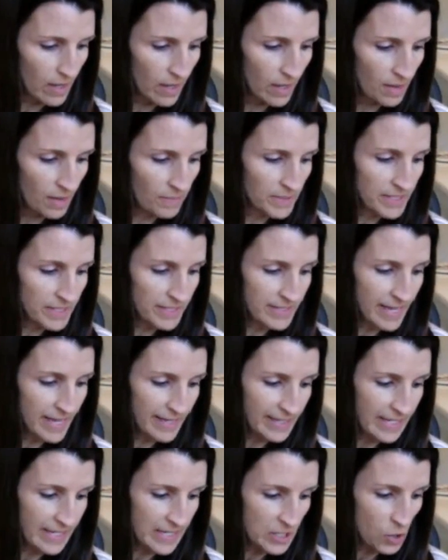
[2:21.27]

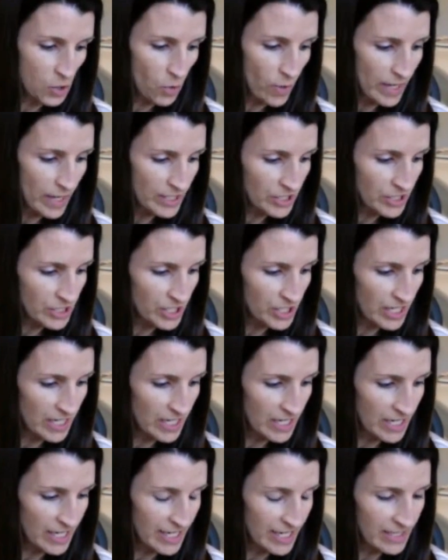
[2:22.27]
Second question
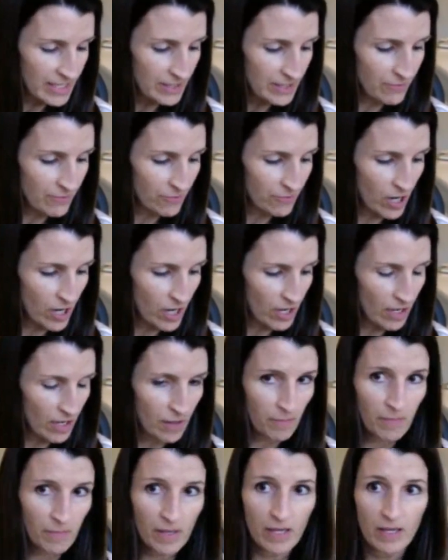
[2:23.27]
is
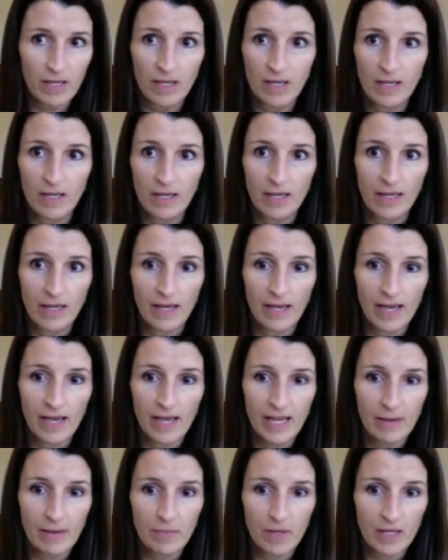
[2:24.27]
from
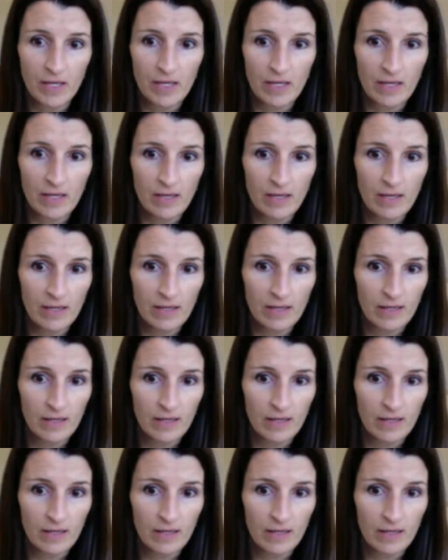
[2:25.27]
Amy.